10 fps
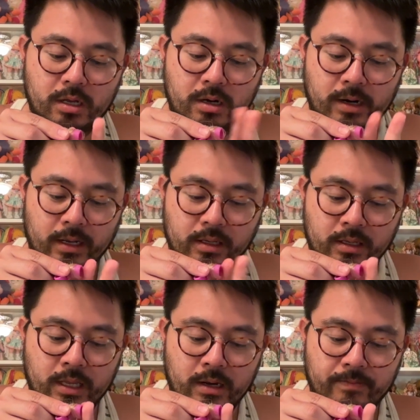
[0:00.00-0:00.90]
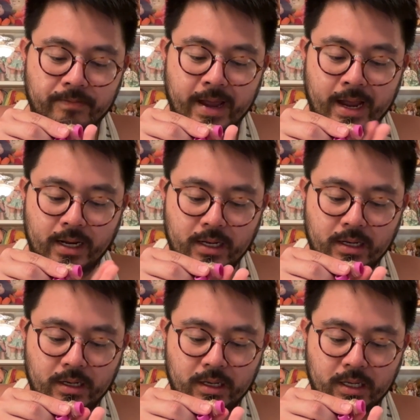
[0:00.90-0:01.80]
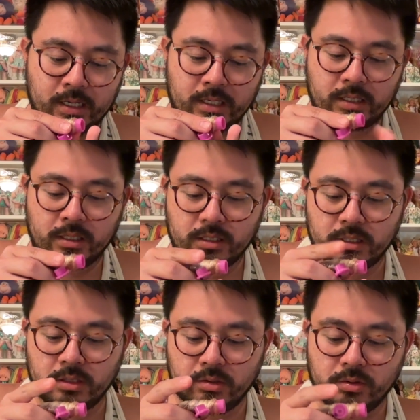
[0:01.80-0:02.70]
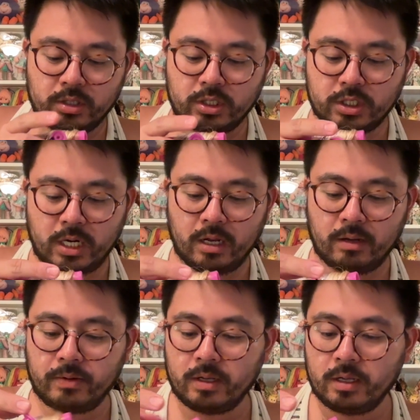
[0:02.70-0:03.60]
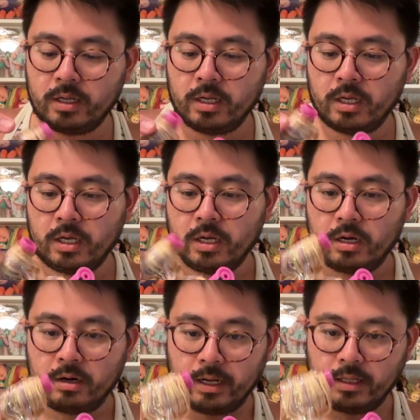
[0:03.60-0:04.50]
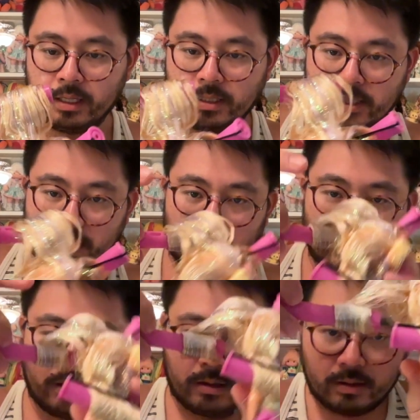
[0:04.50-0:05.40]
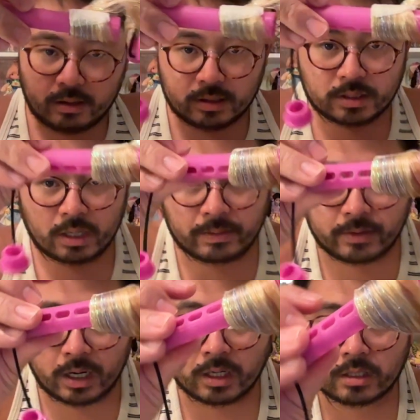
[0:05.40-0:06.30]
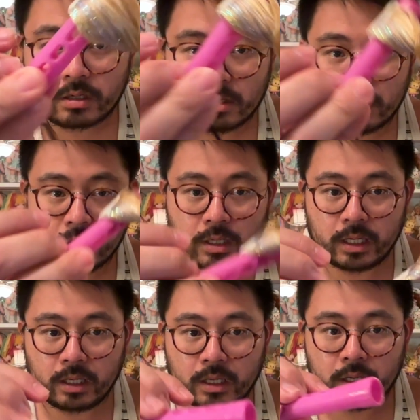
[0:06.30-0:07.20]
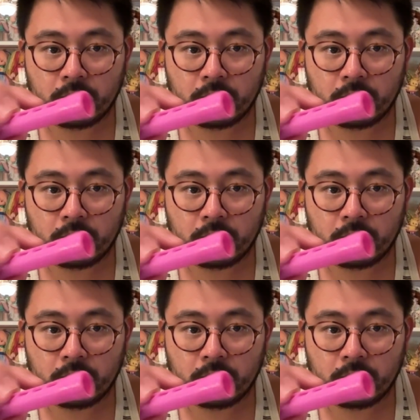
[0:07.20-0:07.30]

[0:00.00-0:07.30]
All right, get back into shape. All right, let's see. So I'm uncurling.